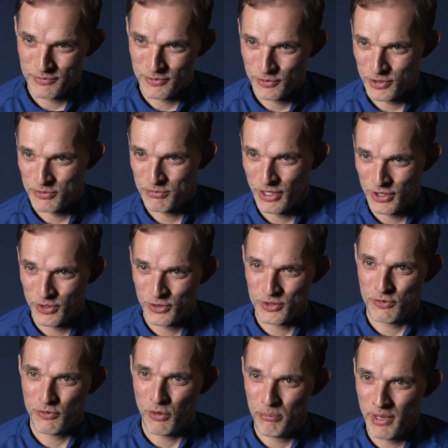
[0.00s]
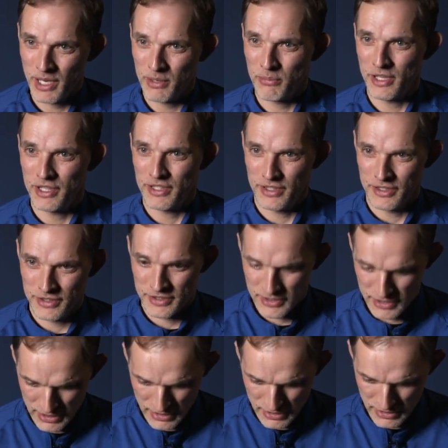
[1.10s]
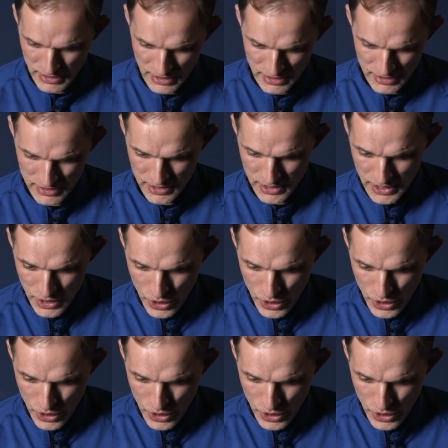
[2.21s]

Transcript: was my coach for many, many years, and, and